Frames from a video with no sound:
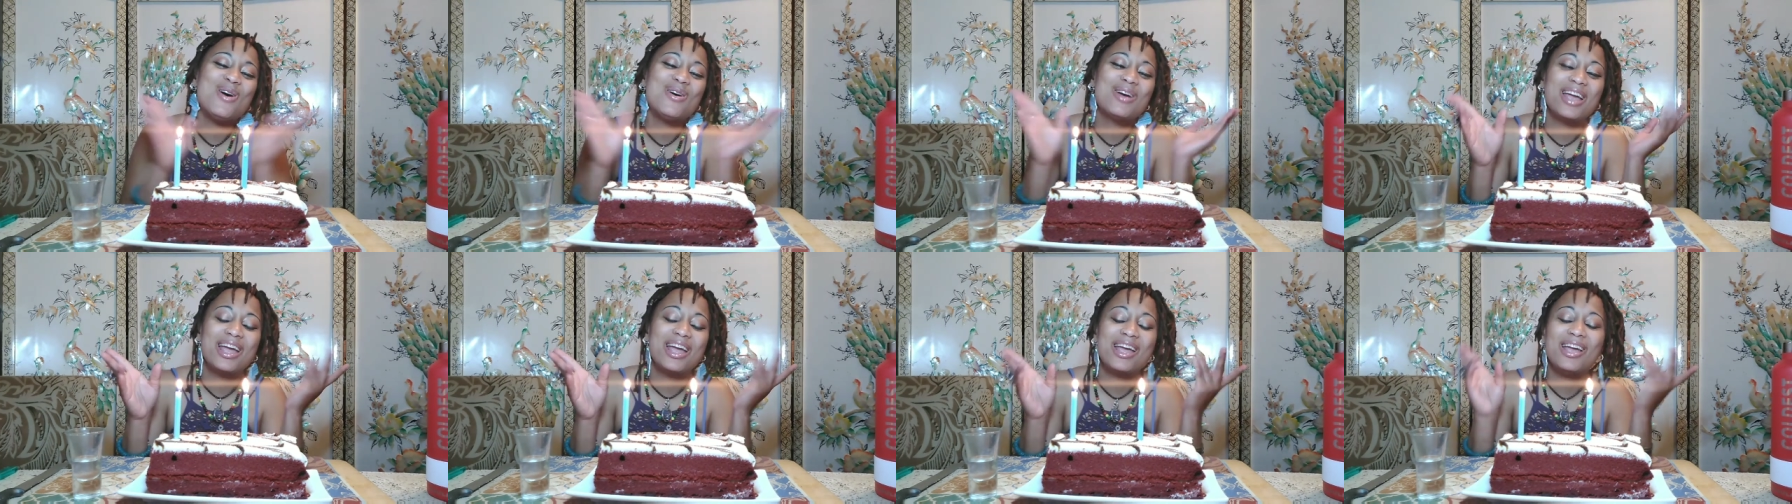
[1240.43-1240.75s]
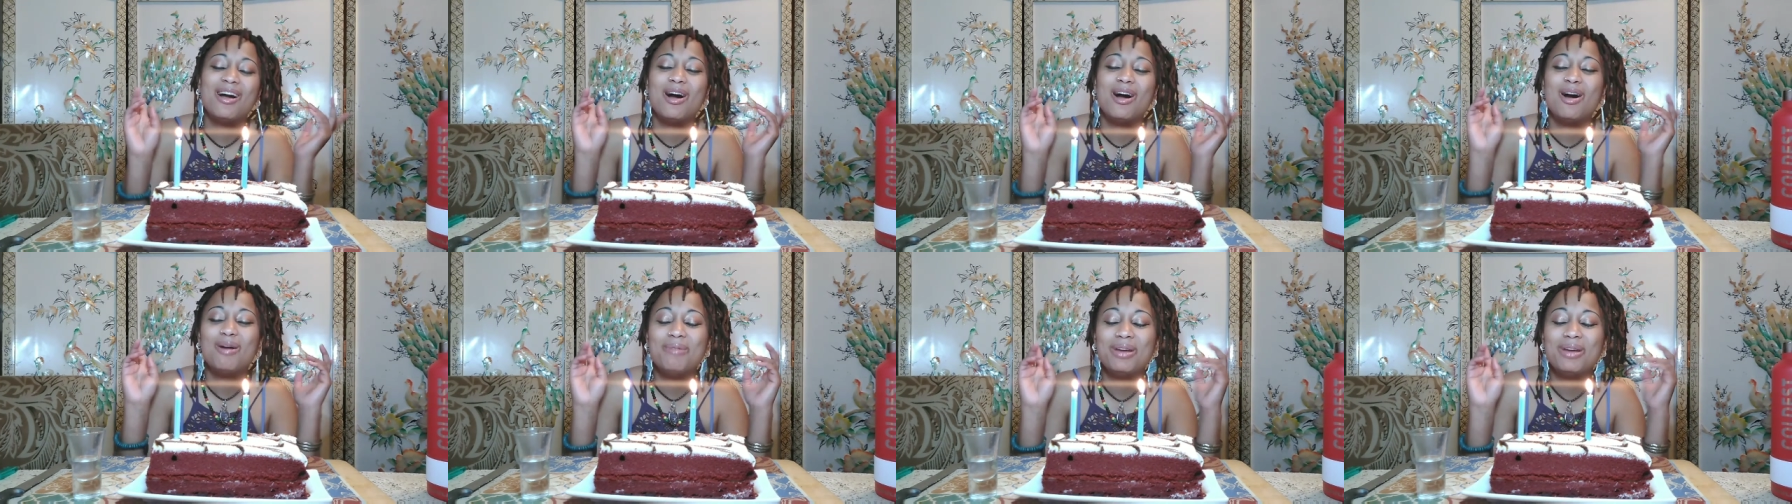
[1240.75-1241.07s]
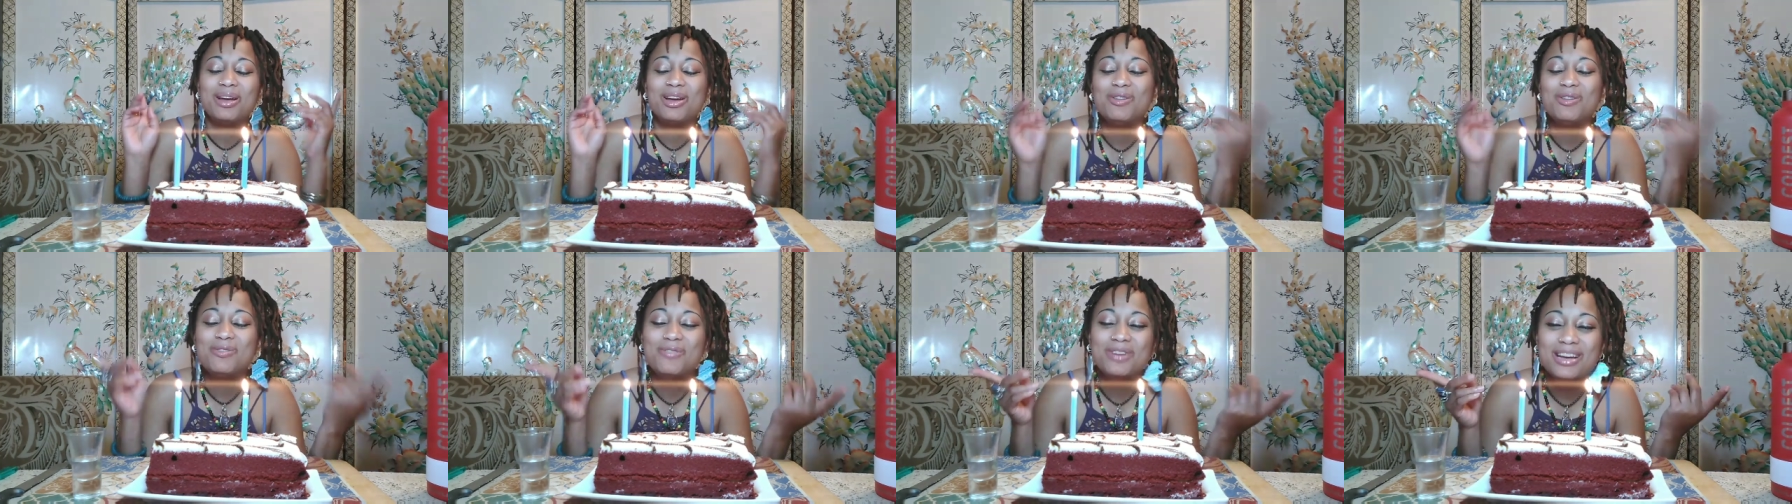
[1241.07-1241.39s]
Okay, y'all,
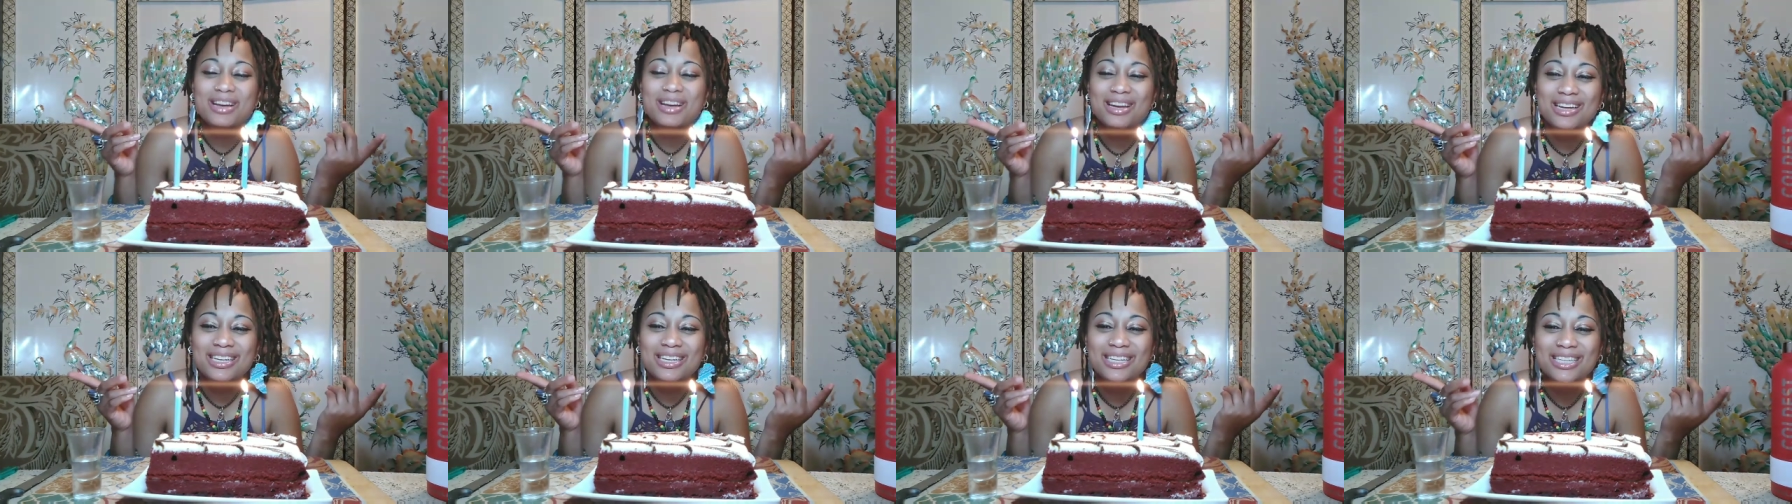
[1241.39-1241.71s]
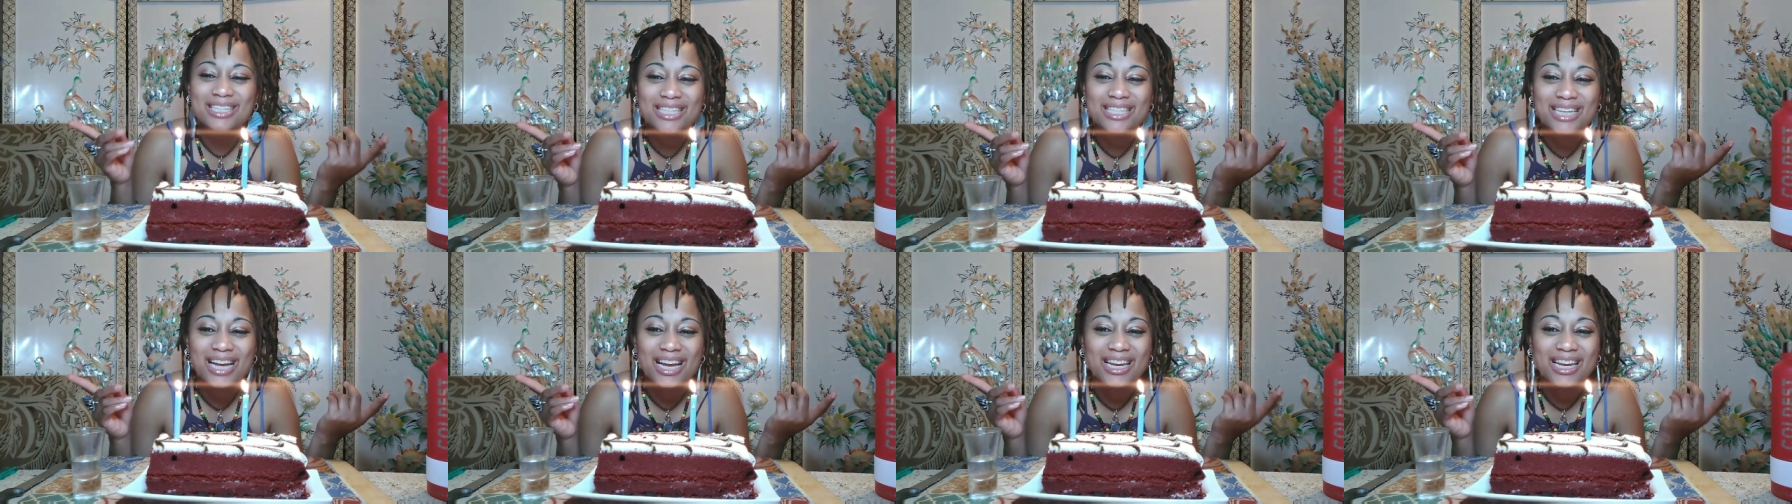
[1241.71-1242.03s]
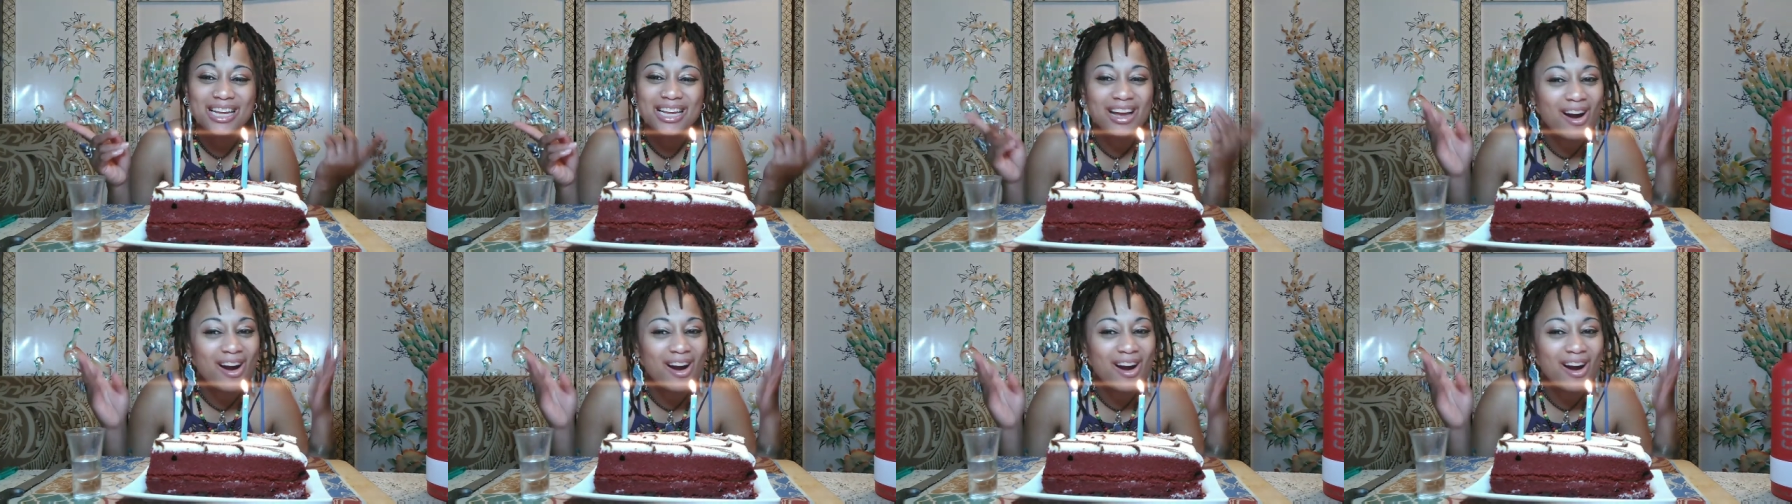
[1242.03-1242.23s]
make a wish. I need